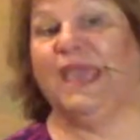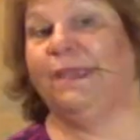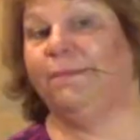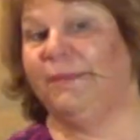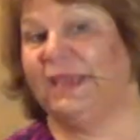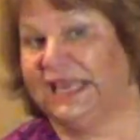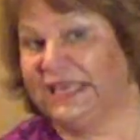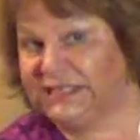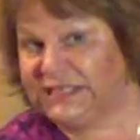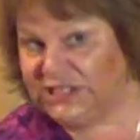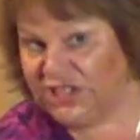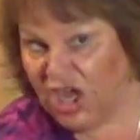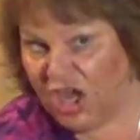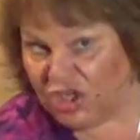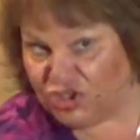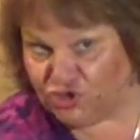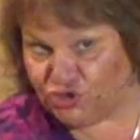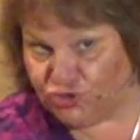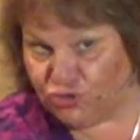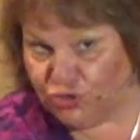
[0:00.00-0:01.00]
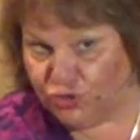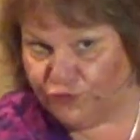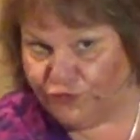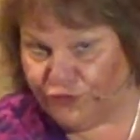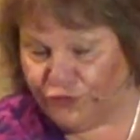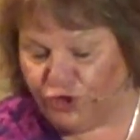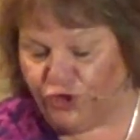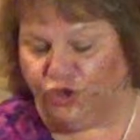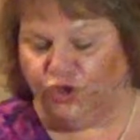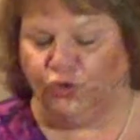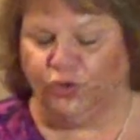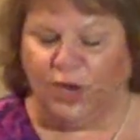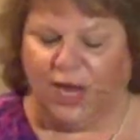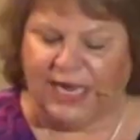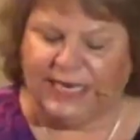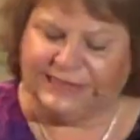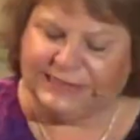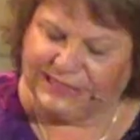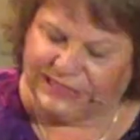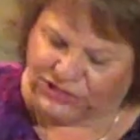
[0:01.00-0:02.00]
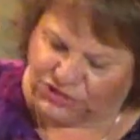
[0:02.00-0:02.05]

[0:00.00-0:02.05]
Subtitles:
maybe it's not true for you guys,